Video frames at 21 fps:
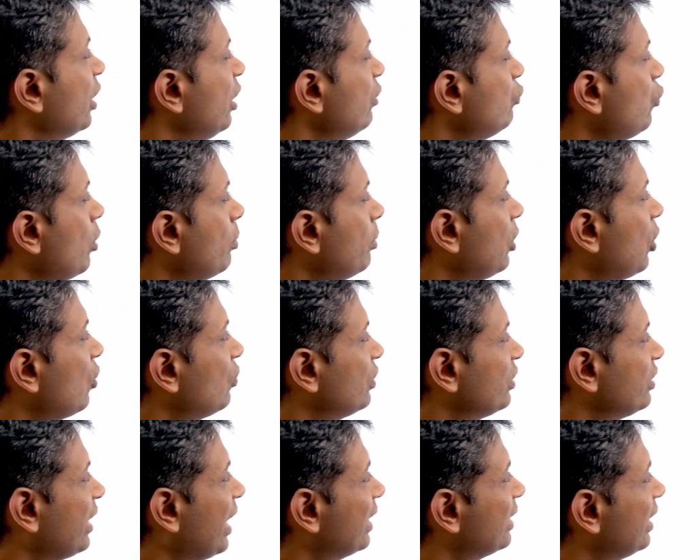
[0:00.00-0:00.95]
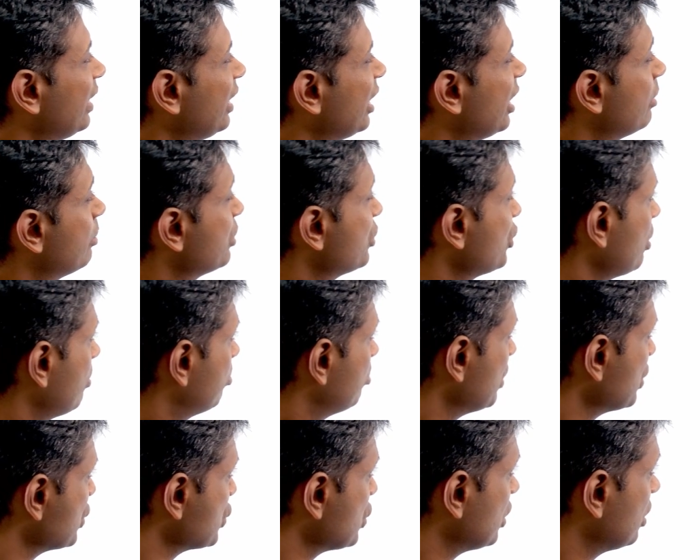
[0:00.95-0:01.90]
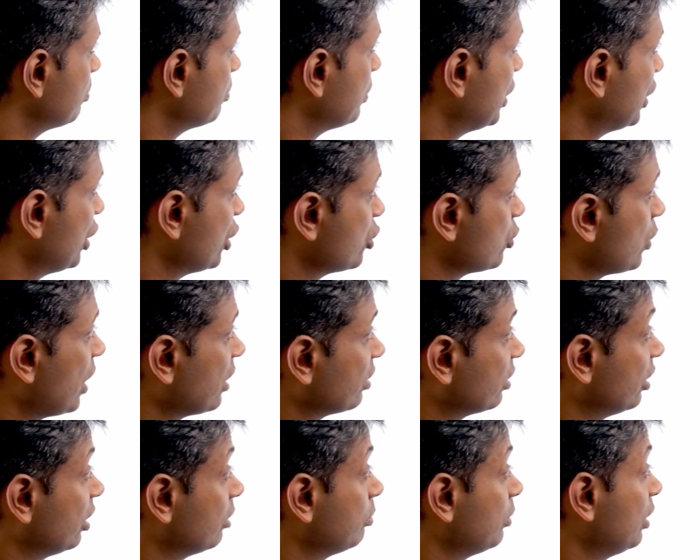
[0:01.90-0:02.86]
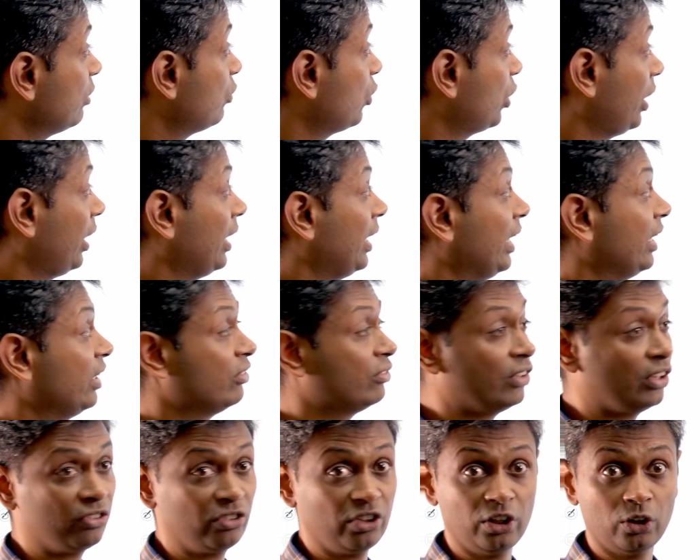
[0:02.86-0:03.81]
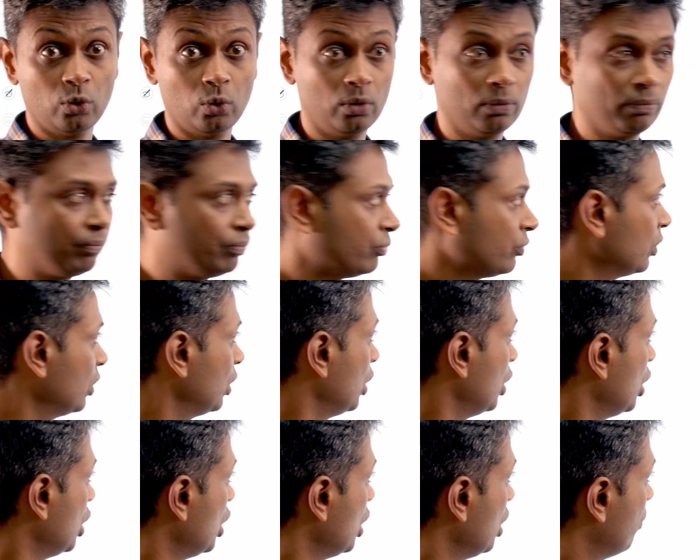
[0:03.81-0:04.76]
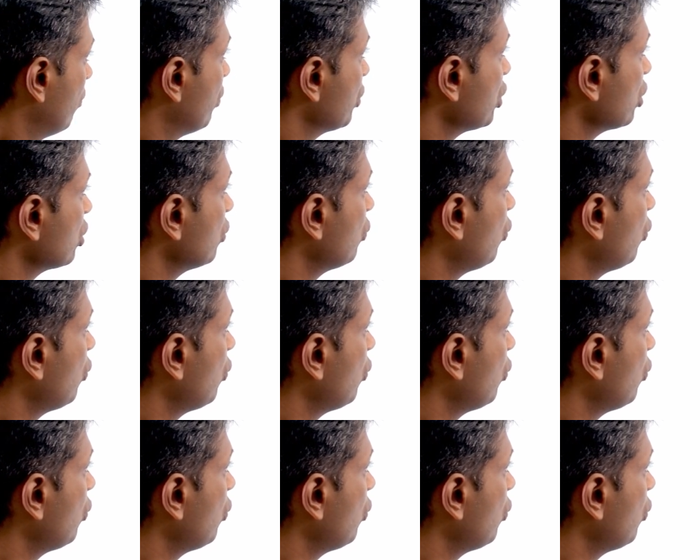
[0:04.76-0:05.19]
an informal office gathering, Himaja mustered up courage to ask Nirmal for a client-facing role. Which of